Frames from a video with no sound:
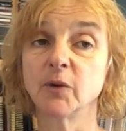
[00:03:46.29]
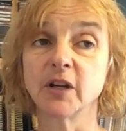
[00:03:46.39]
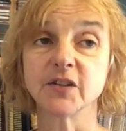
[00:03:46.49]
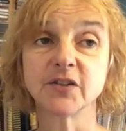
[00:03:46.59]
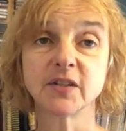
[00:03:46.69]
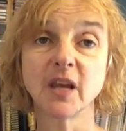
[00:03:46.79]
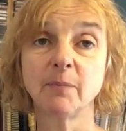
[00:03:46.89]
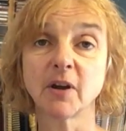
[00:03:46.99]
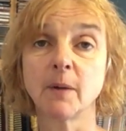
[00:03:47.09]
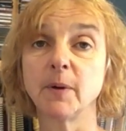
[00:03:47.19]
We're going to
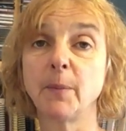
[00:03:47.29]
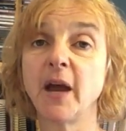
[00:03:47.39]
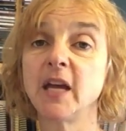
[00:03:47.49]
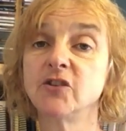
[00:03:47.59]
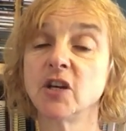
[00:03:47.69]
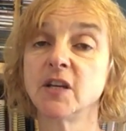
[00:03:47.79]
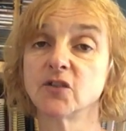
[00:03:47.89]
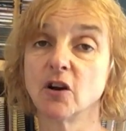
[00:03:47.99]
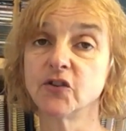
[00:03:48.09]
skip a couple of pages